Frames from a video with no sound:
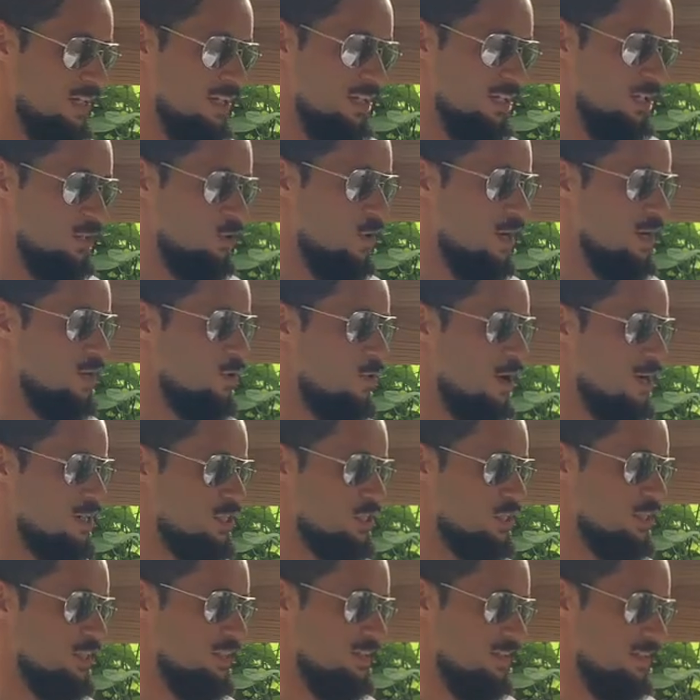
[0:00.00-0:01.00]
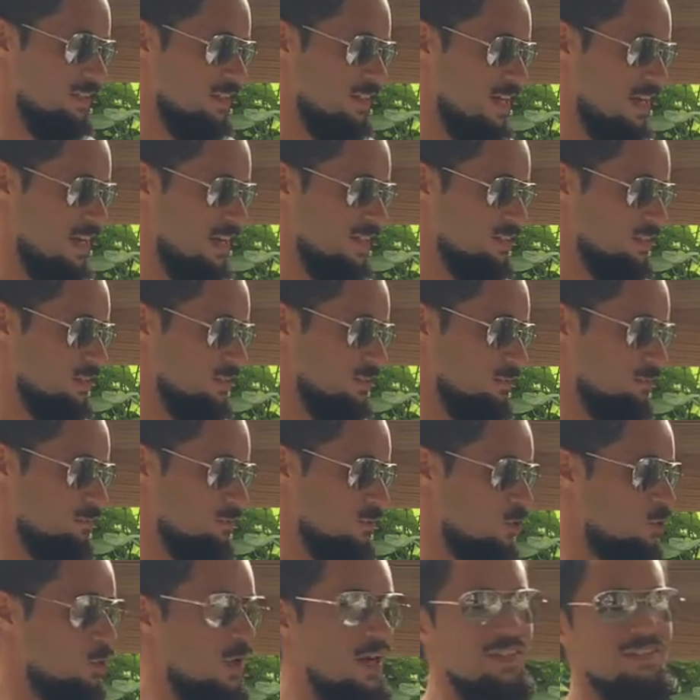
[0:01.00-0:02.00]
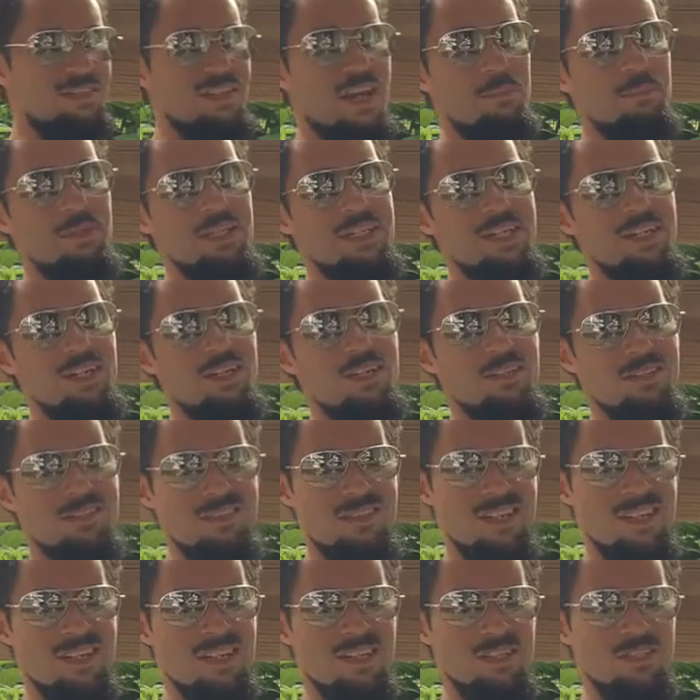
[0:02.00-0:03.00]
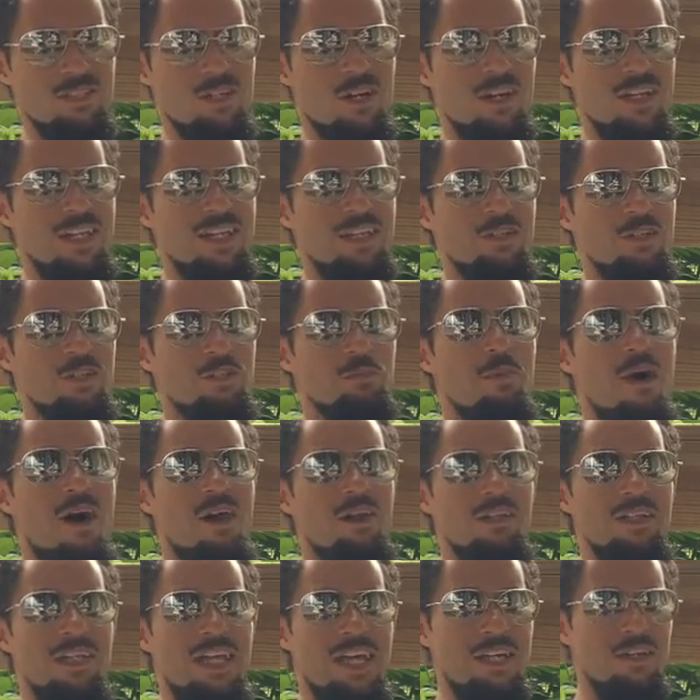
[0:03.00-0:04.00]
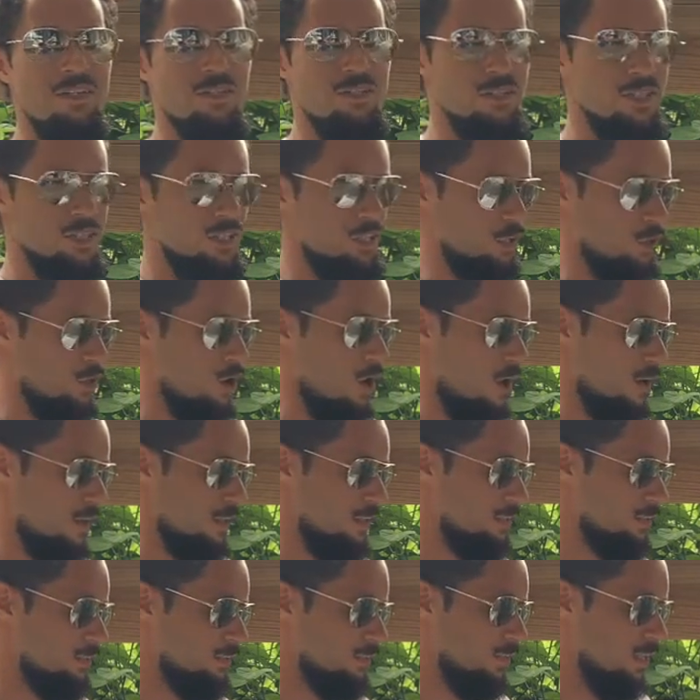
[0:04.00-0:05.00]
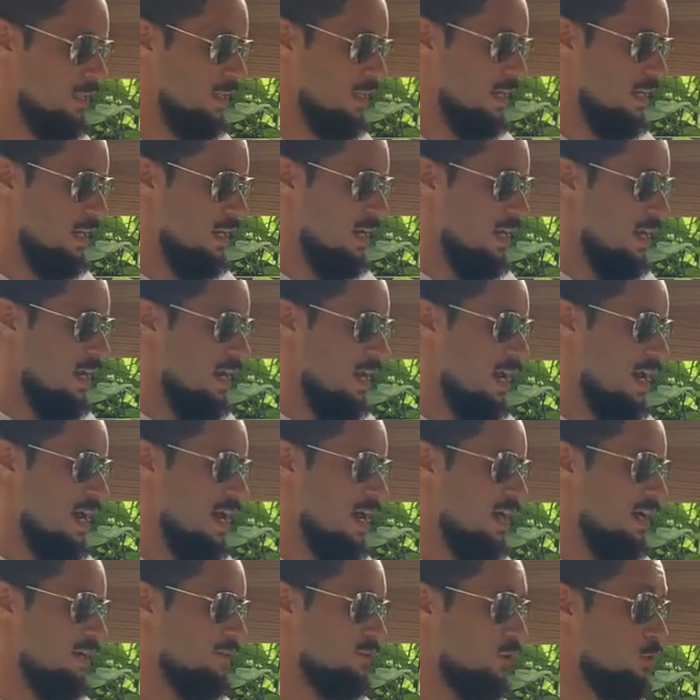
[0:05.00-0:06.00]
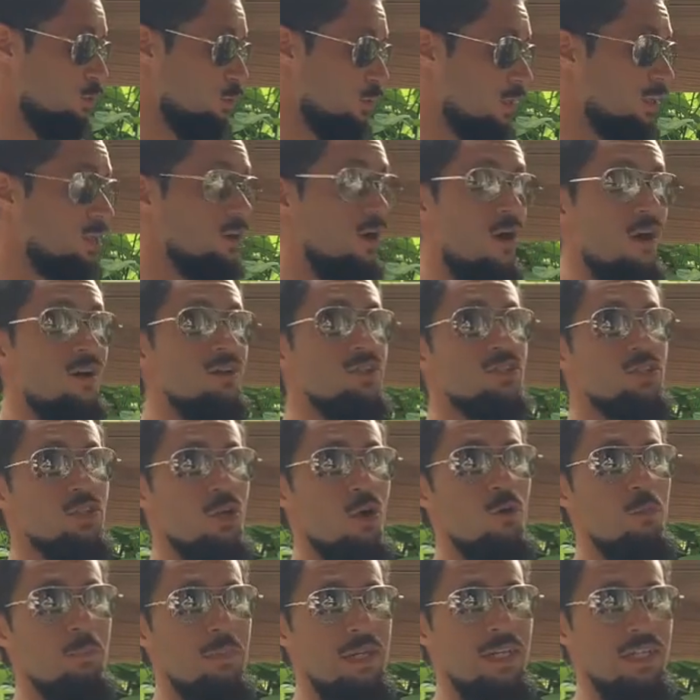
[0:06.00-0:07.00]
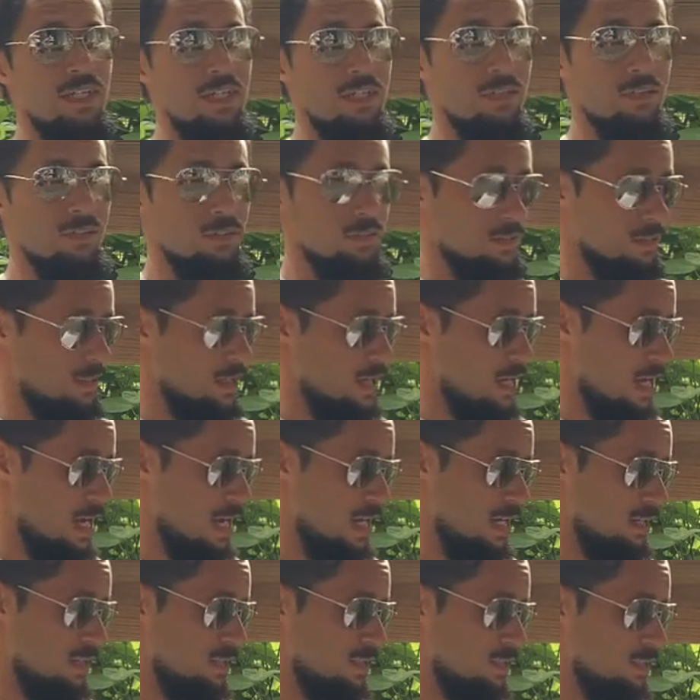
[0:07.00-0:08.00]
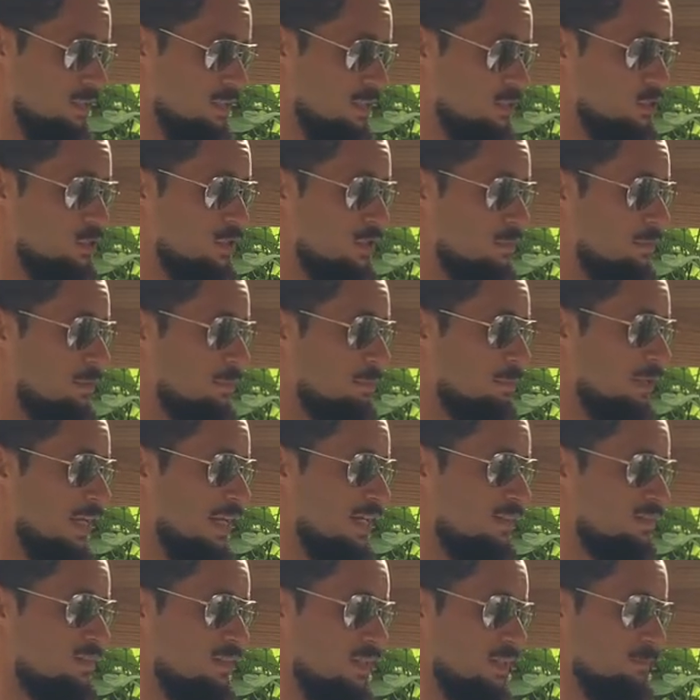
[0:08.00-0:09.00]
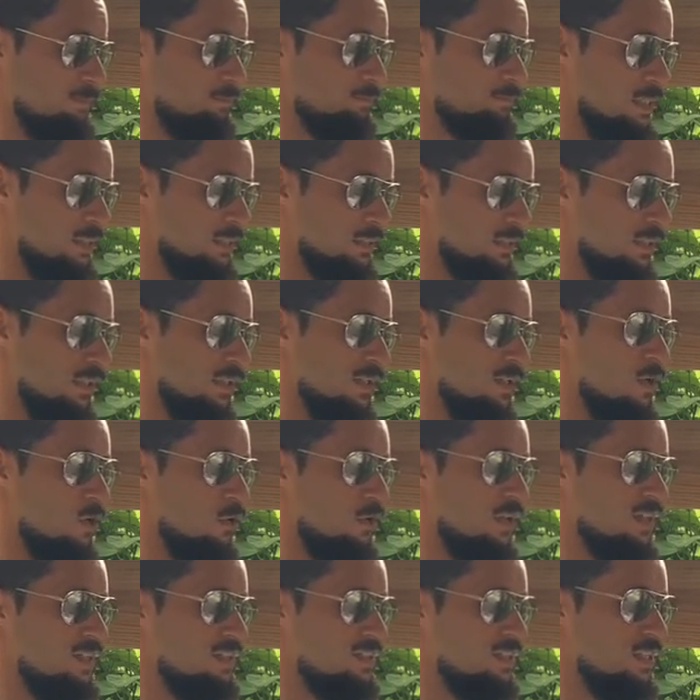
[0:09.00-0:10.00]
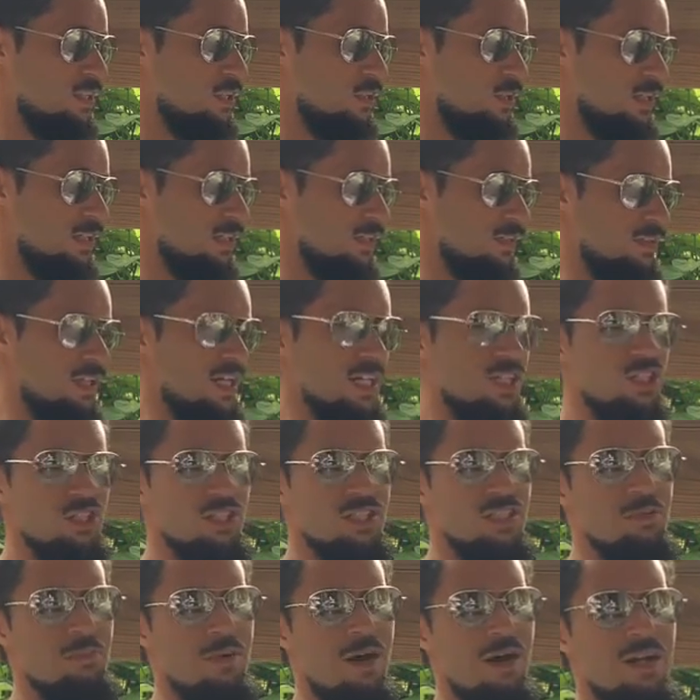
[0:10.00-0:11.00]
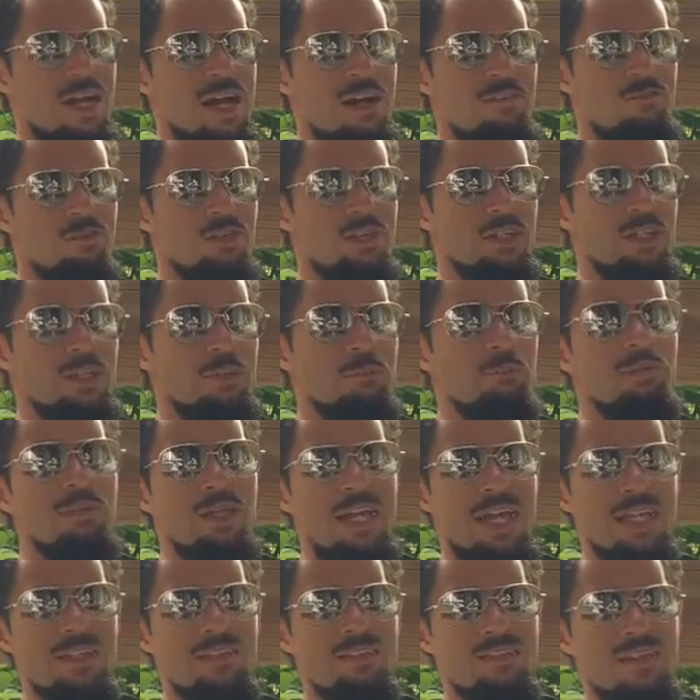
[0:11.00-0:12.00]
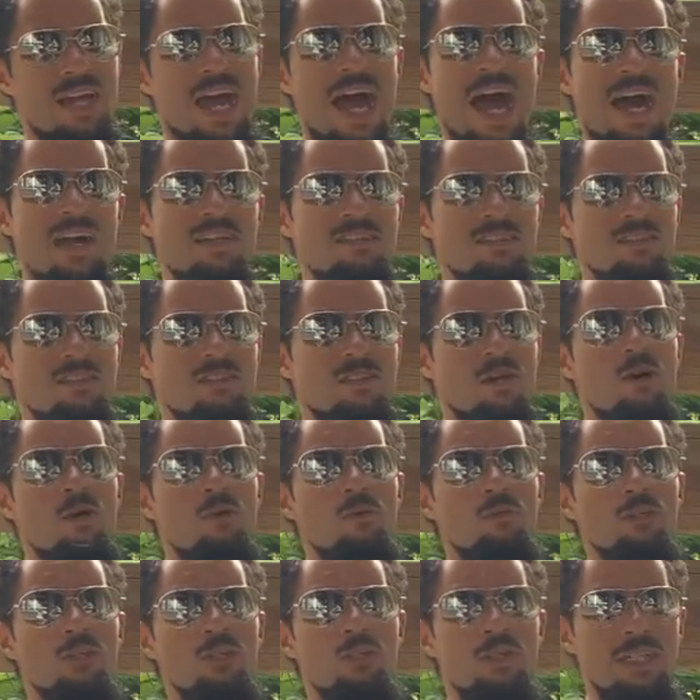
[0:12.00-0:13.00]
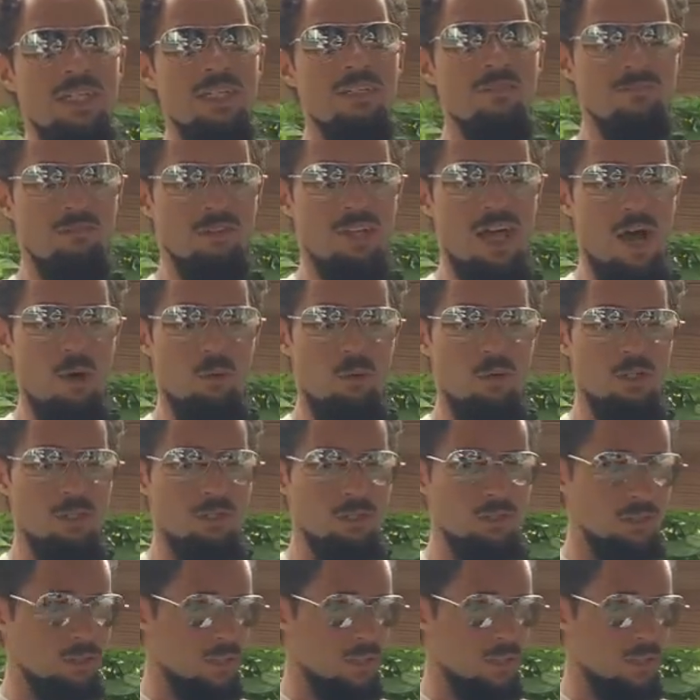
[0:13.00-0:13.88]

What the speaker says: Great question. It's a great time of year to start getting those pollinators in your garden. There really are so many that you can be planting. You know, considering that just about every plant has its own unique flower,